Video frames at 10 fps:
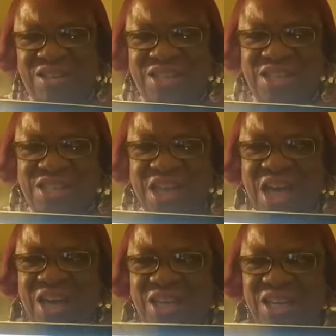She's
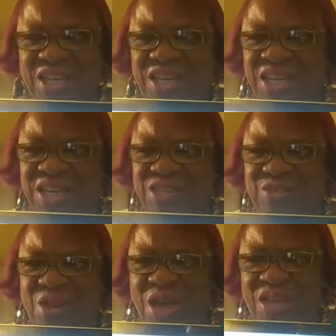hot,
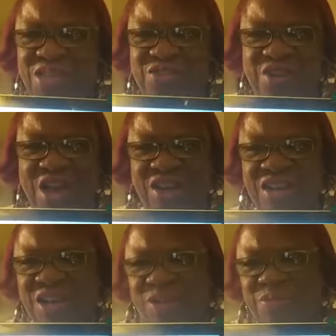too hot to trot, and
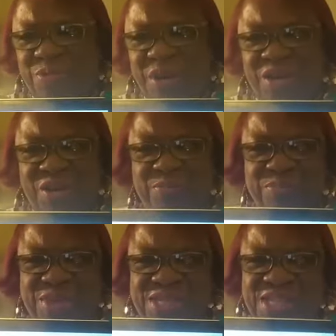I hope to make her
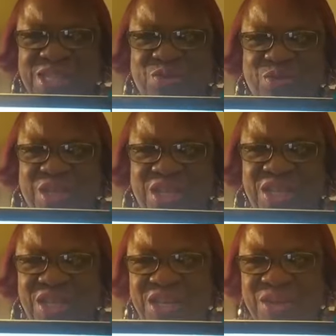Mrs. Queen.
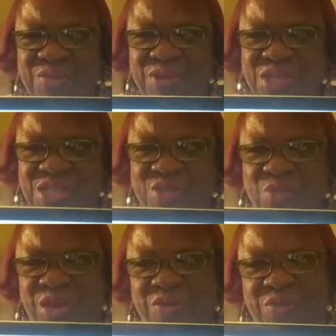Mrs.
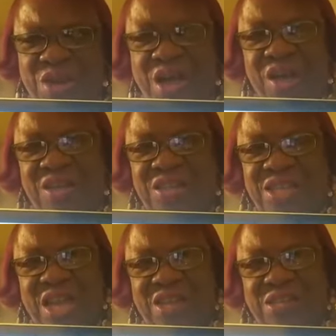Queen, Rihanna's
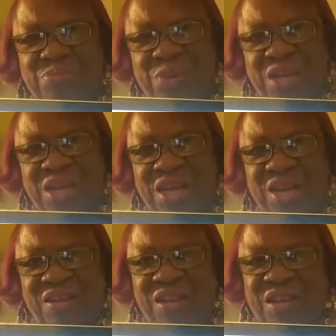second
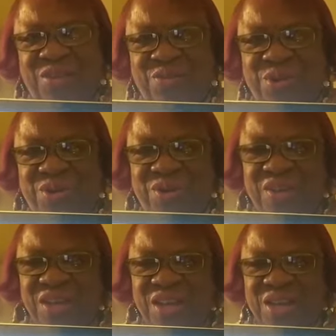billionaire in the world.
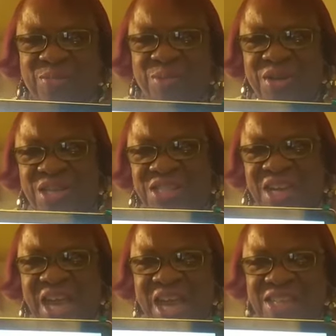But there's a
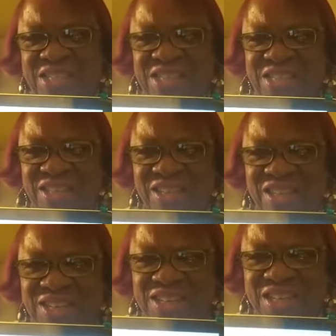catch.
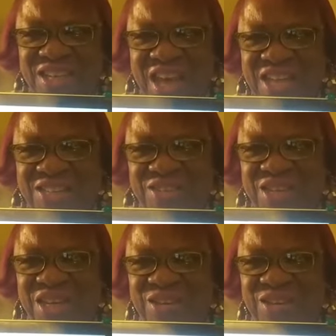She got to get